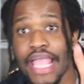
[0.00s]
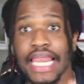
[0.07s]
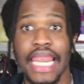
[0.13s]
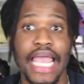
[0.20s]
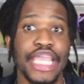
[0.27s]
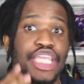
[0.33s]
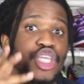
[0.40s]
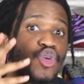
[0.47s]
And
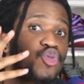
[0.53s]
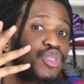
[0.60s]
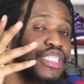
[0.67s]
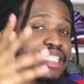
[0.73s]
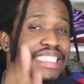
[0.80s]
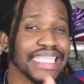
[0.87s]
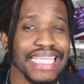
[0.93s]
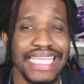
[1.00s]
like you
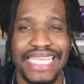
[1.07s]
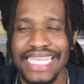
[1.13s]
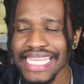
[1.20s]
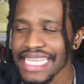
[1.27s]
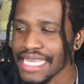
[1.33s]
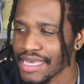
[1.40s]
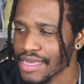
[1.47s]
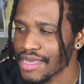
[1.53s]

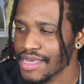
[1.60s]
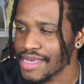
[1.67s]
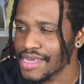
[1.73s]
see,